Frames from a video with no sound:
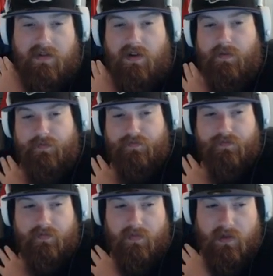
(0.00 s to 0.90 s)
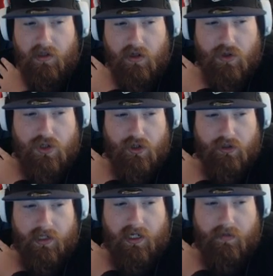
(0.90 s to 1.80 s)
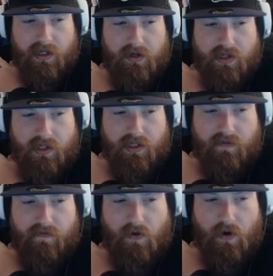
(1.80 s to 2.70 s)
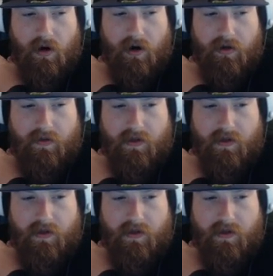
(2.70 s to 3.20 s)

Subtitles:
So you're certainly going to be using this for